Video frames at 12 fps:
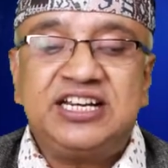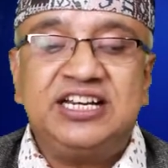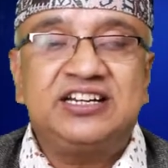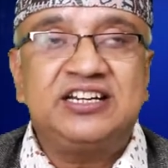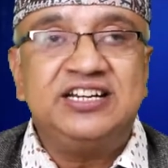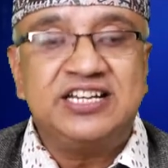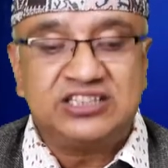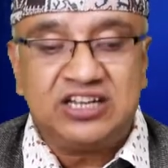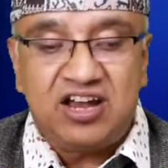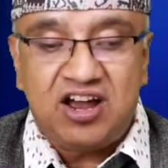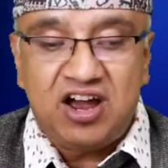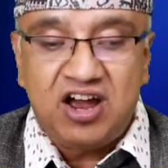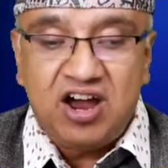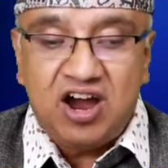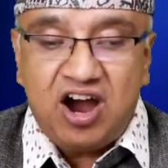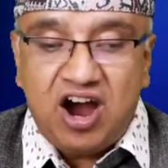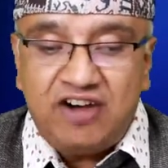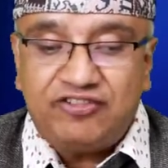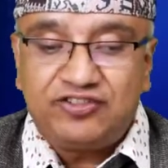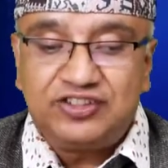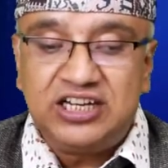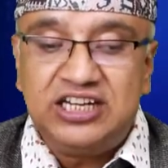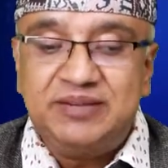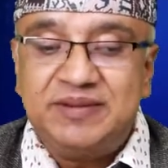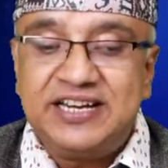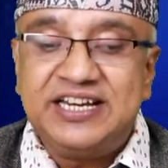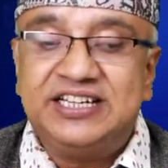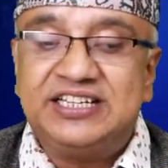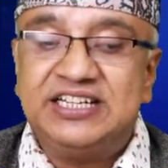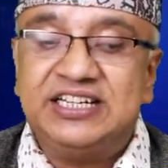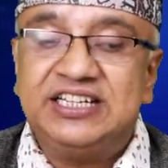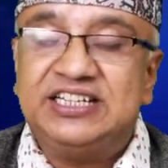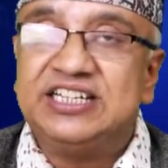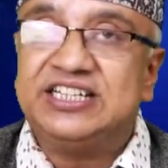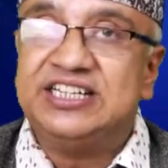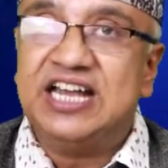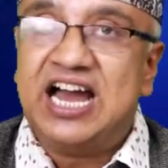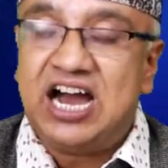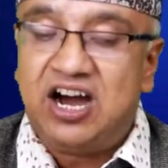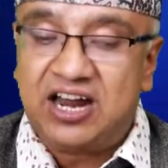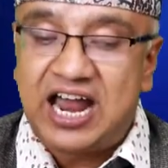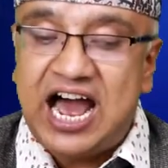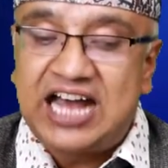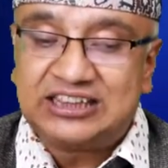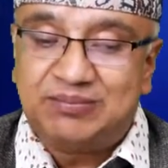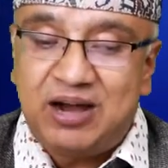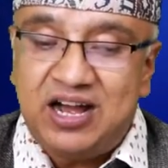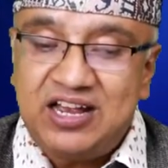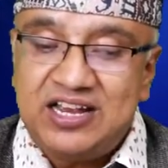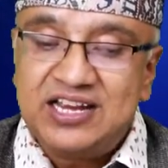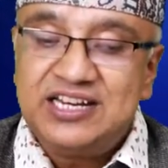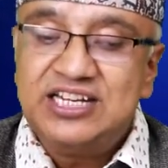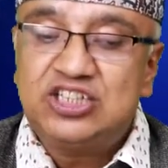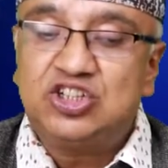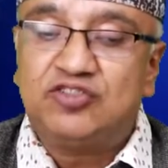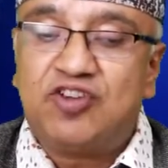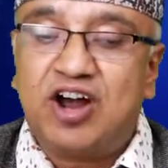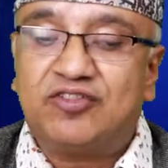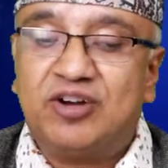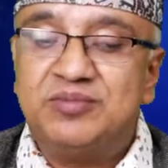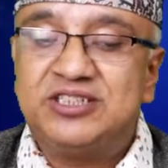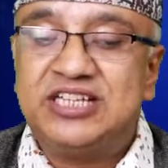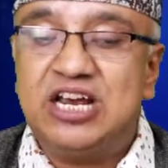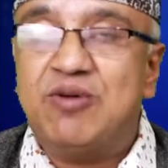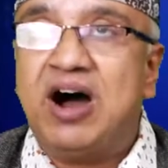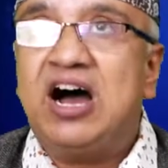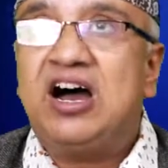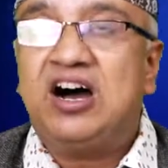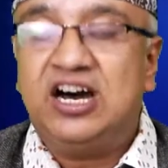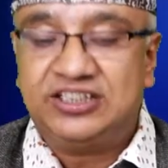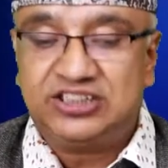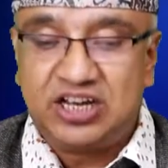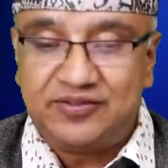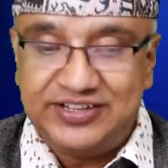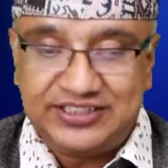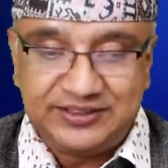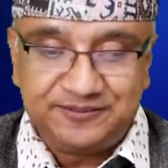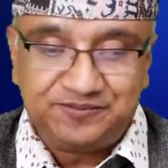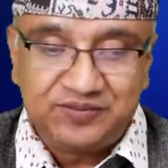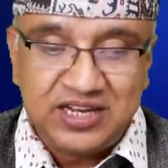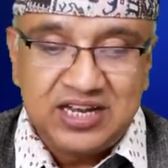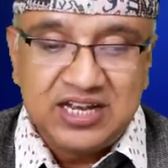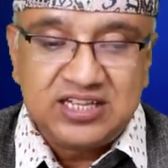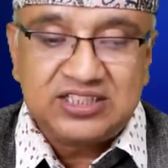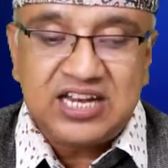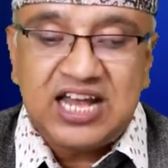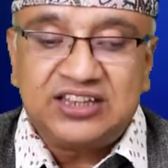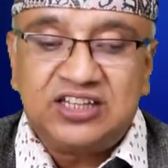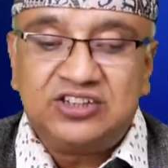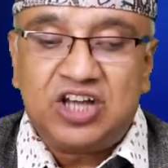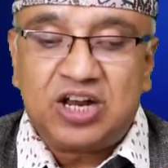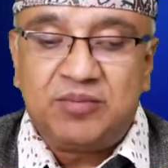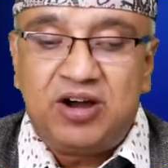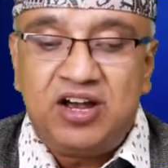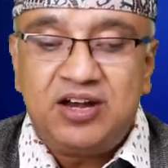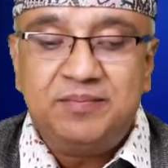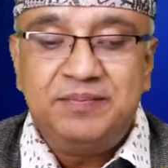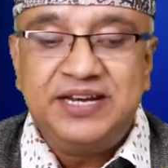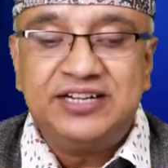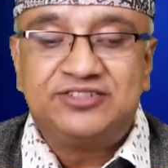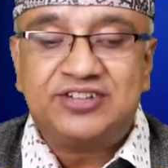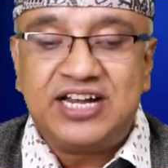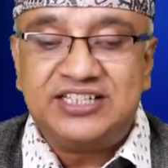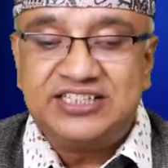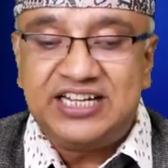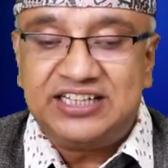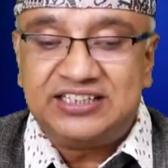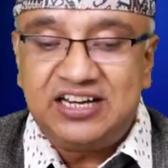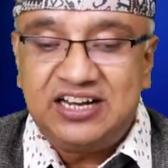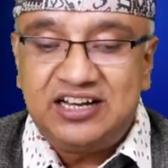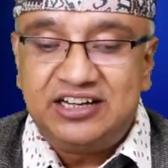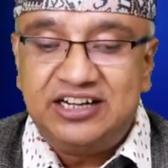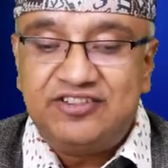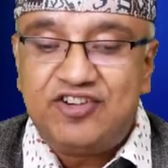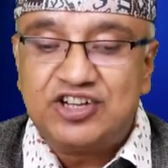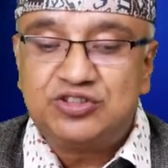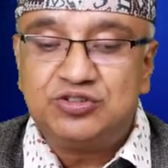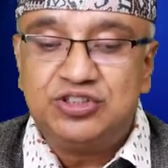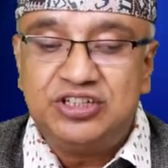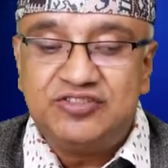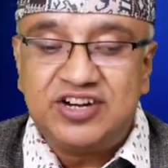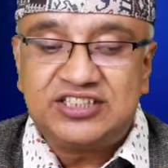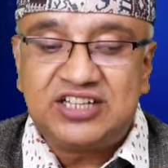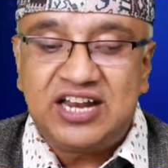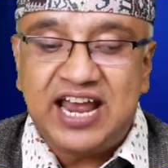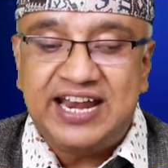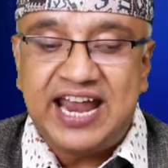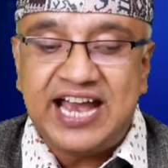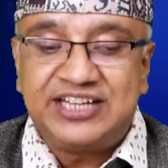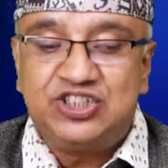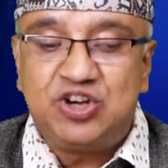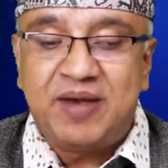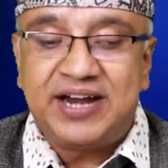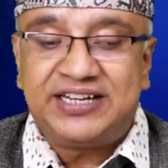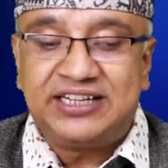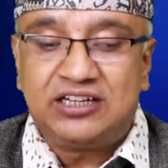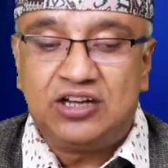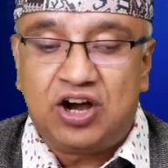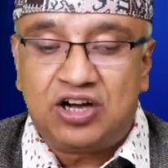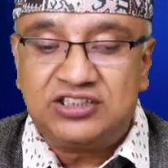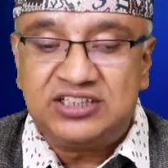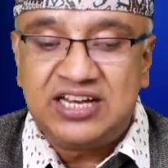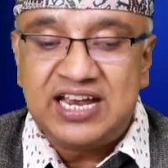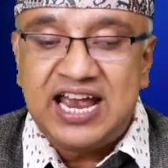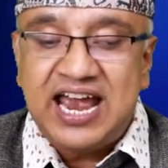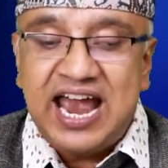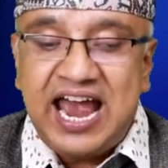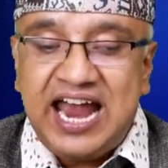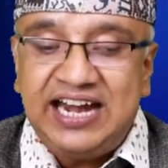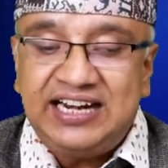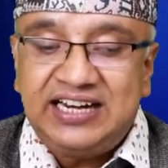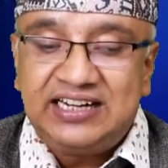inclination of the living entity or Atma is to perform seva or service. Sanatan Dharma, being transcendental, refers to universal and axiomatic laws and